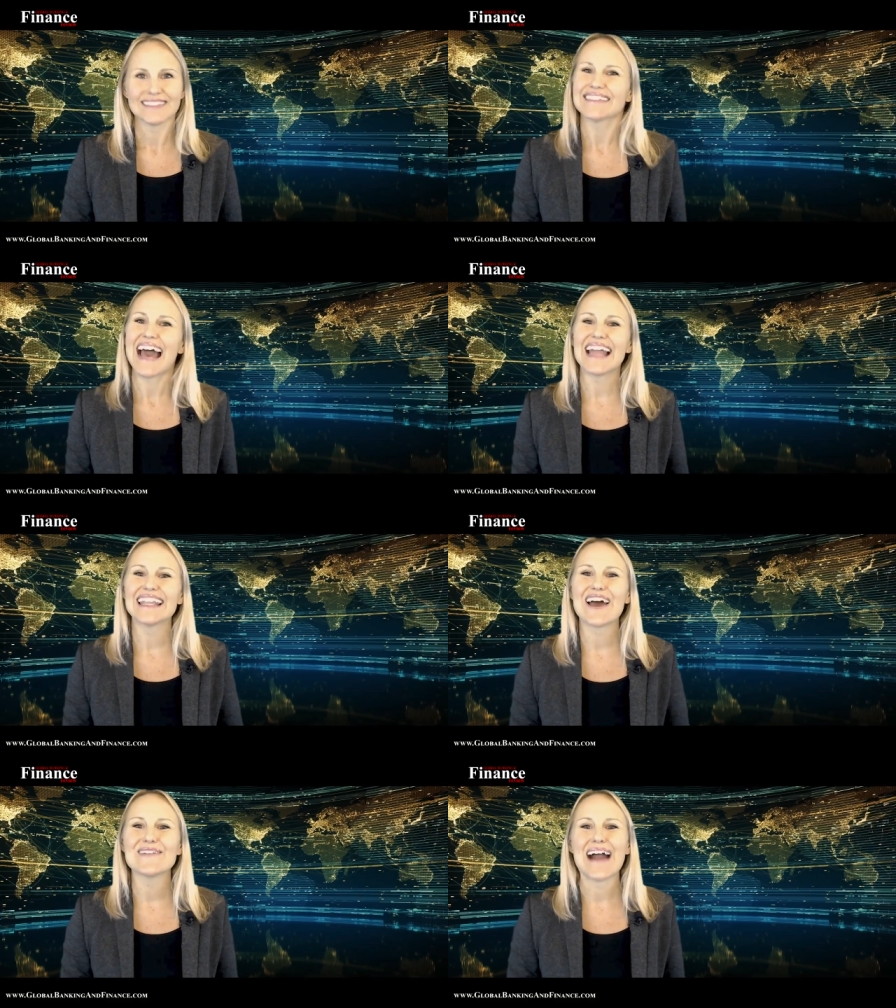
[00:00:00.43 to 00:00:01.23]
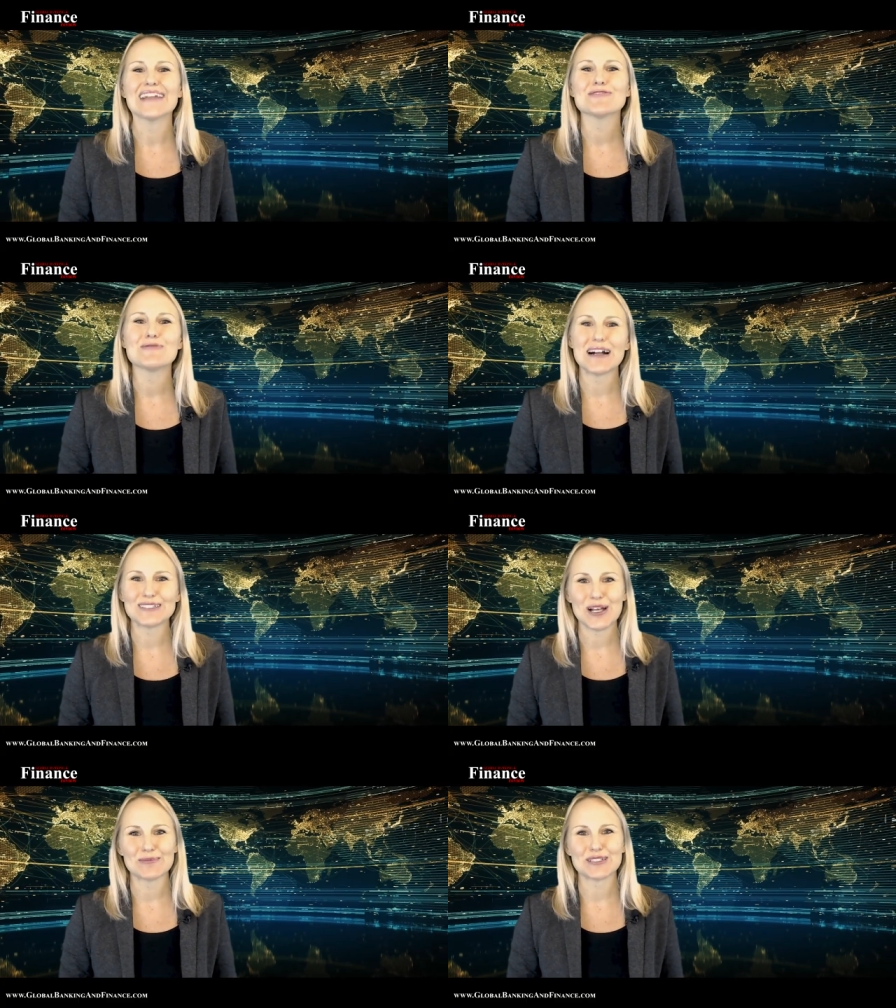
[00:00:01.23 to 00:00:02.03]
Hello and
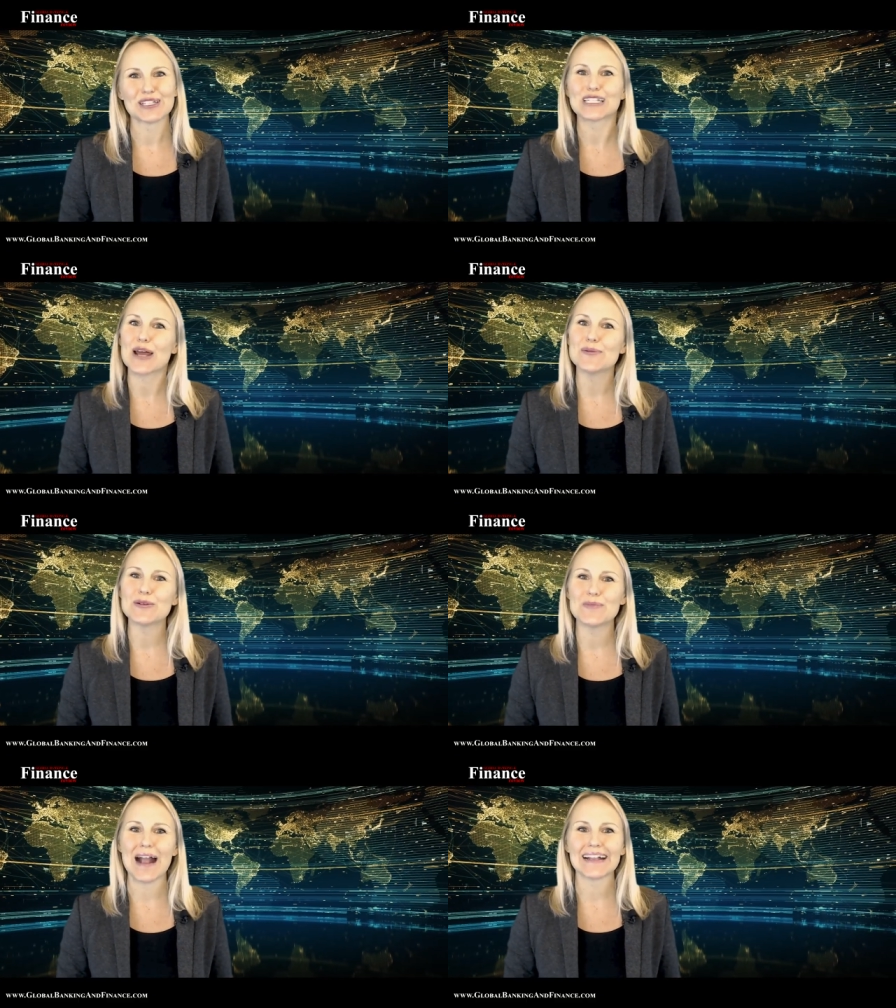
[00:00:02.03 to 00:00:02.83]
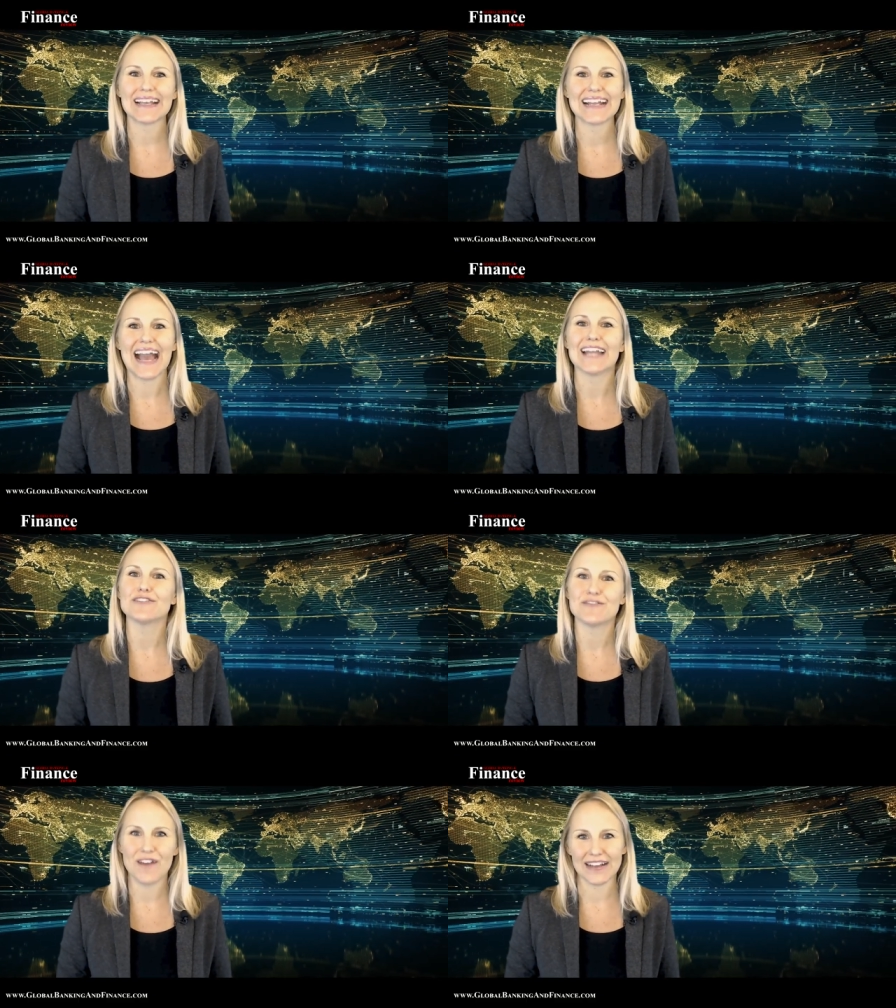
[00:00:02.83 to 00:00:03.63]
welcome to Global Banking and
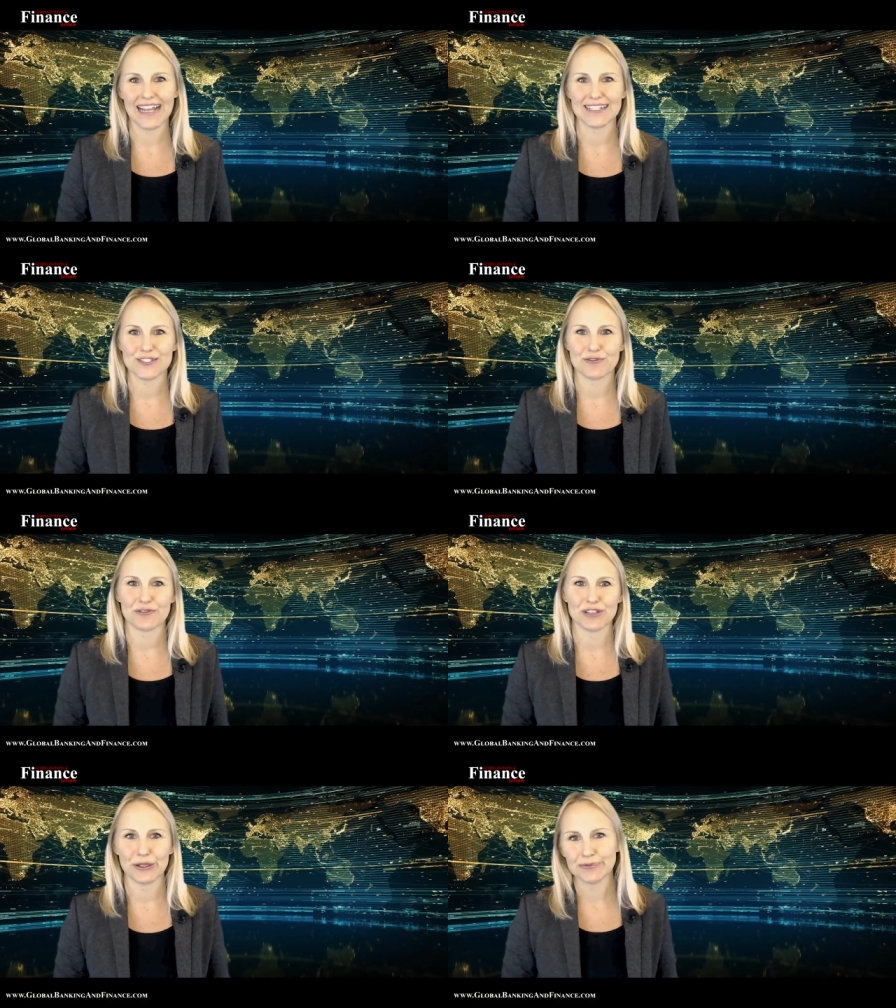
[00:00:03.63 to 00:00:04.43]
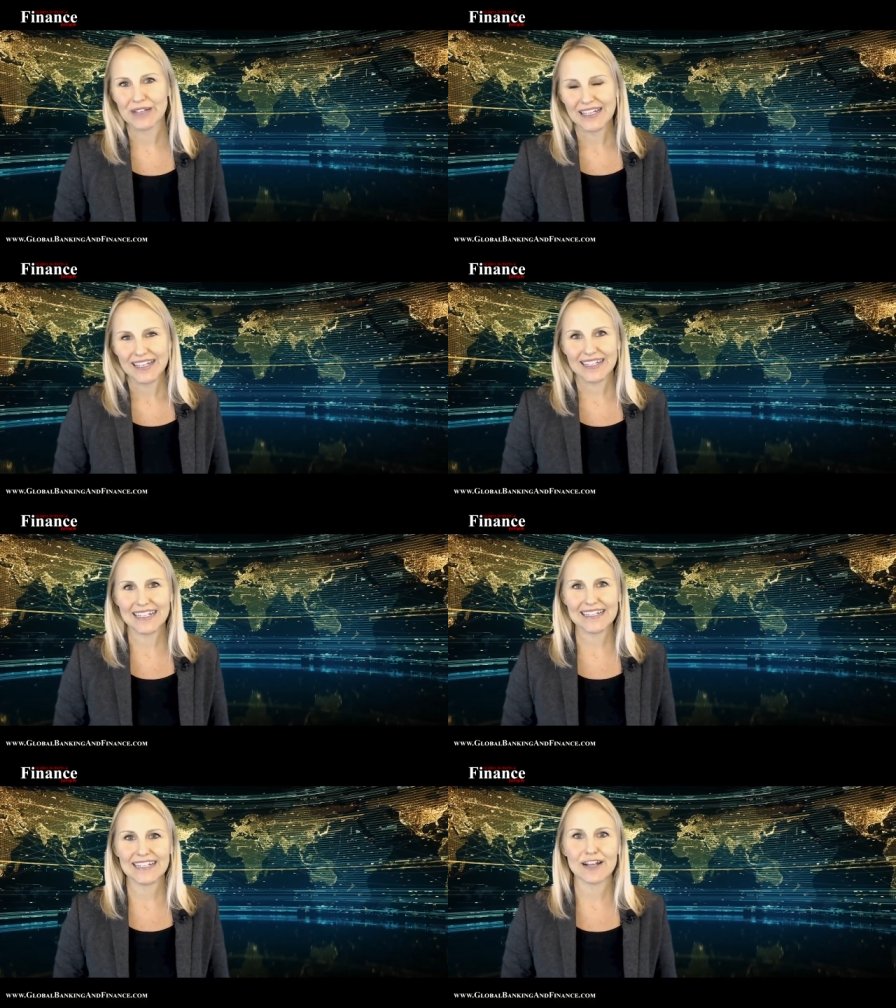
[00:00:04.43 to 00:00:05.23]
Finance Review, a
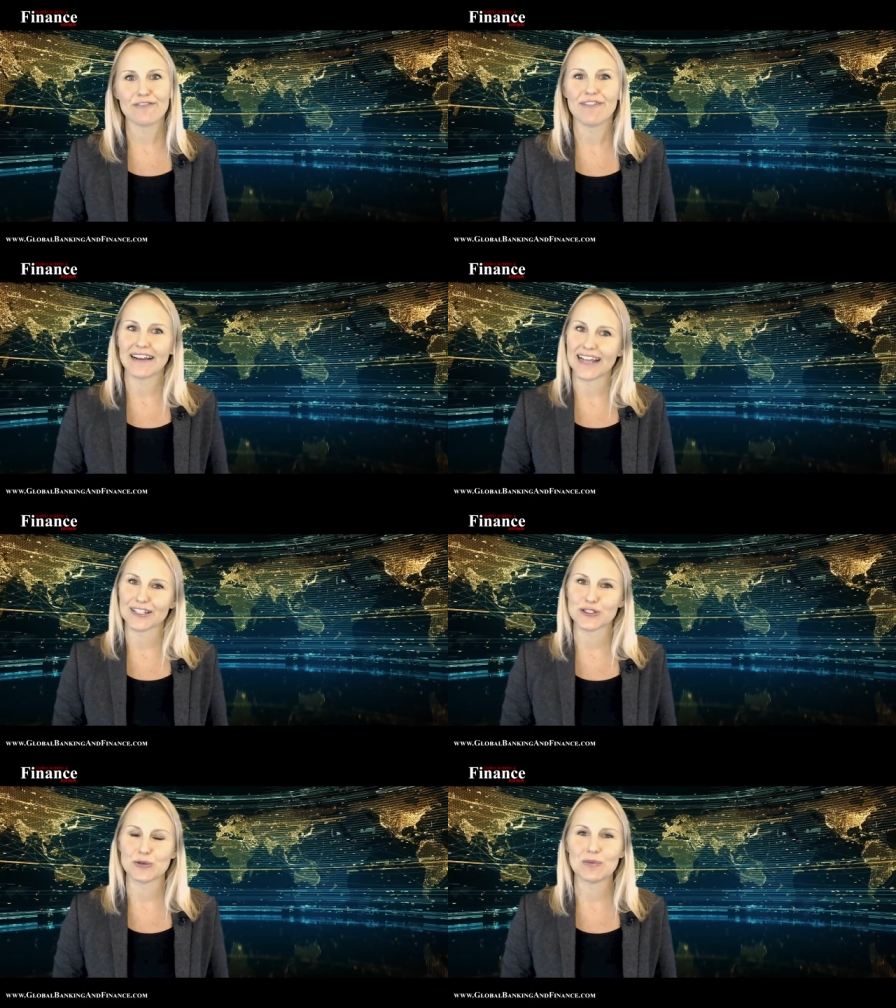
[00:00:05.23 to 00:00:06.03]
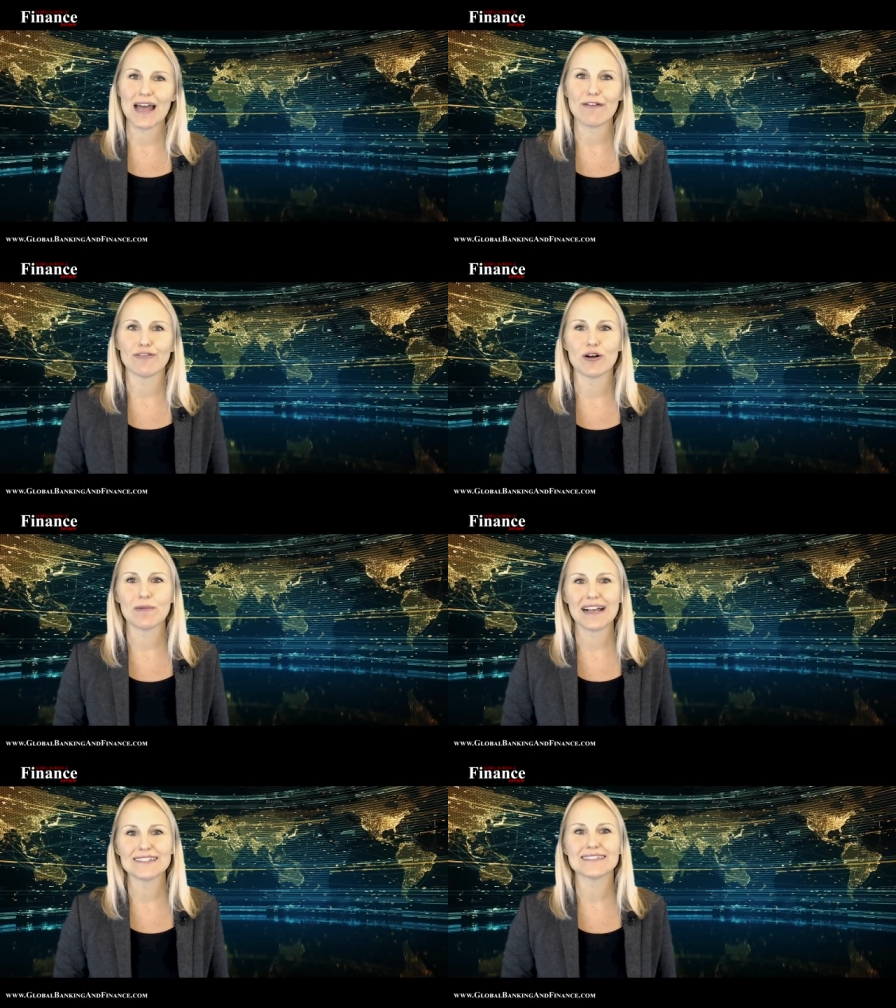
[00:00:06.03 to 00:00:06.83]
leading financial platform
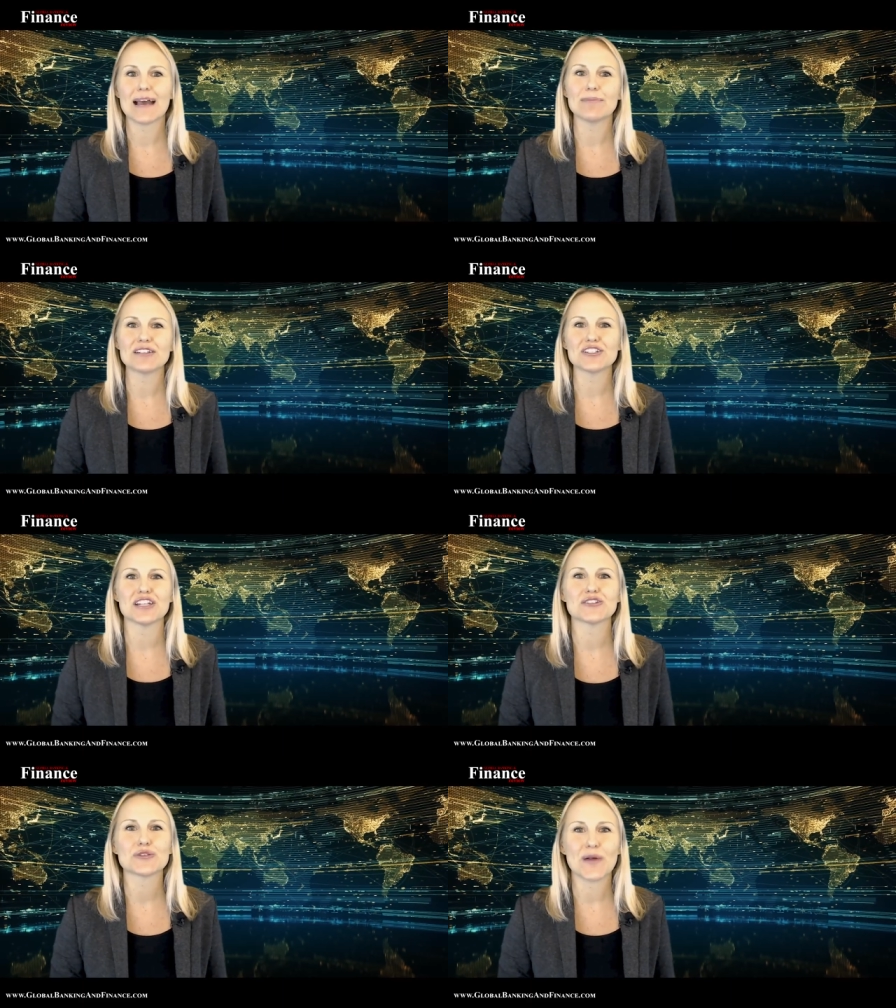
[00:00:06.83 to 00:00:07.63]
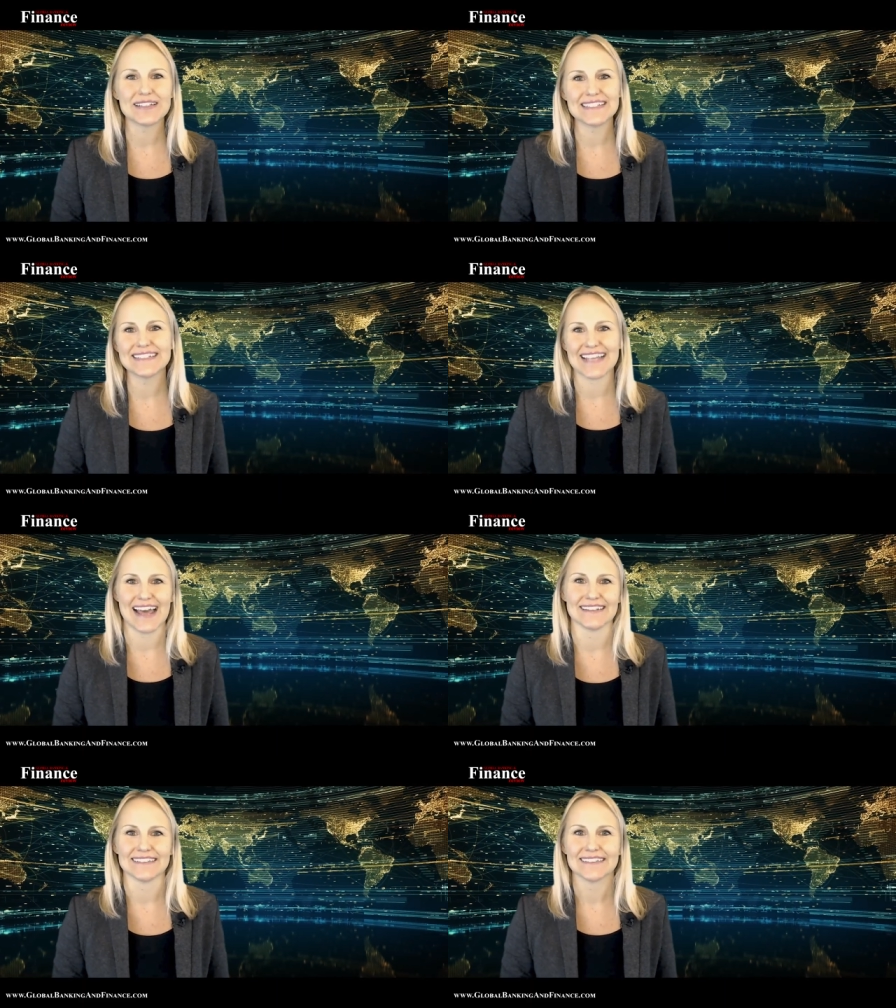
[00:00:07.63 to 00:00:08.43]
established in
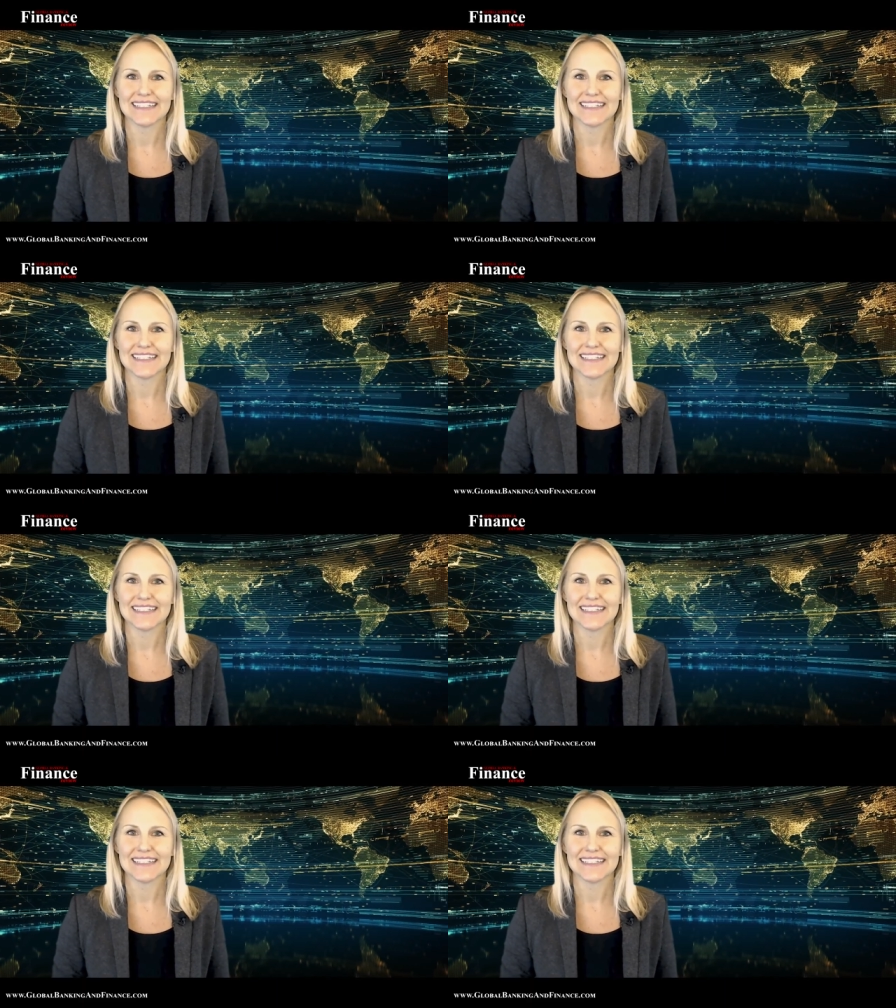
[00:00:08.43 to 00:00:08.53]
2010,